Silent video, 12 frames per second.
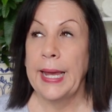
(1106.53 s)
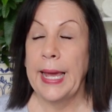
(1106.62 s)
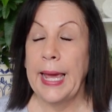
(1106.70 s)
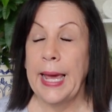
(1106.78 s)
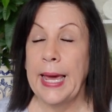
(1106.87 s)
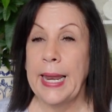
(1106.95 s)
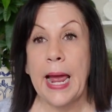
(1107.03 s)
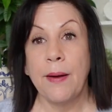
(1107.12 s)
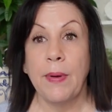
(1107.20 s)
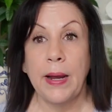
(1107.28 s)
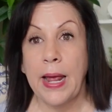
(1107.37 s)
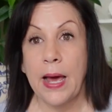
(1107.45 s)
and I
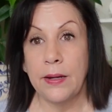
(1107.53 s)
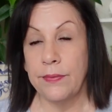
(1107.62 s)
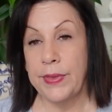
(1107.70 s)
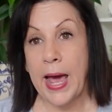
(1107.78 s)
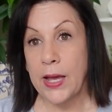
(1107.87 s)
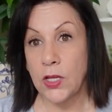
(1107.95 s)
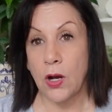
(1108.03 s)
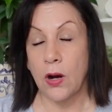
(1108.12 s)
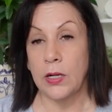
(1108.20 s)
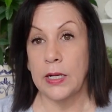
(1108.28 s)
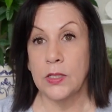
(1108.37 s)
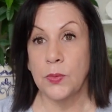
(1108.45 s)
ran out of that
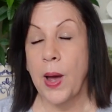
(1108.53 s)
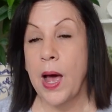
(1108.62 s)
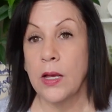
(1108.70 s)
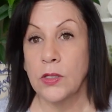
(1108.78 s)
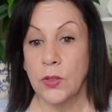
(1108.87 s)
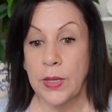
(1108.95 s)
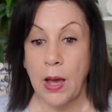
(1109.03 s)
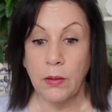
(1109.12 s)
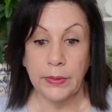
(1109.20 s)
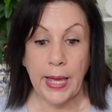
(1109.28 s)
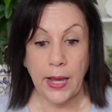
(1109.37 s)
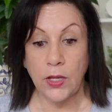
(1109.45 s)
yarn as well. So
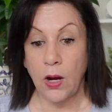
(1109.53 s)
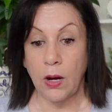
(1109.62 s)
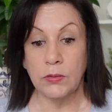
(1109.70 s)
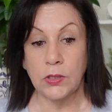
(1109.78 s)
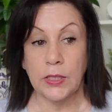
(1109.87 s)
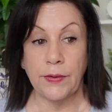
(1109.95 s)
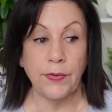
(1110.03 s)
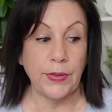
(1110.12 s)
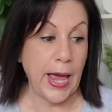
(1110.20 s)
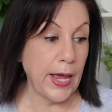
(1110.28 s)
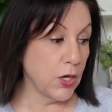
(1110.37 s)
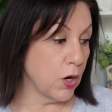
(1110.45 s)
that yarn, I was looking for
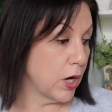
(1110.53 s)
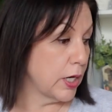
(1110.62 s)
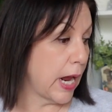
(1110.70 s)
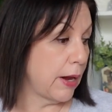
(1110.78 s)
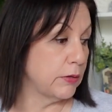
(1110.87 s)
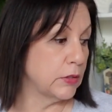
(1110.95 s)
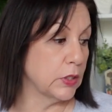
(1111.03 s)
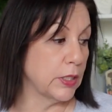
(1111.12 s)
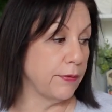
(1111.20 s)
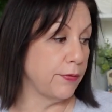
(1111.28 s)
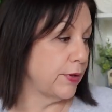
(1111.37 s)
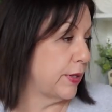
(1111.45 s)
that yarn. I was
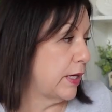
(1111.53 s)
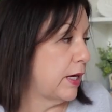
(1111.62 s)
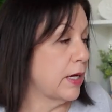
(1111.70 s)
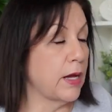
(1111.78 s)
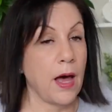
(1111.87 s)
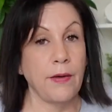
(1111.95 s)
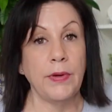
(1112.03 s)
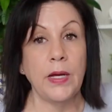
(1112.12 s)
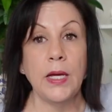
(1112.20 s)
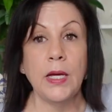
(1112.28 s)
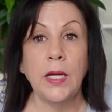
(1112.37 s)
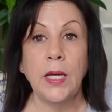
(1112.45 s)
looking for the agava,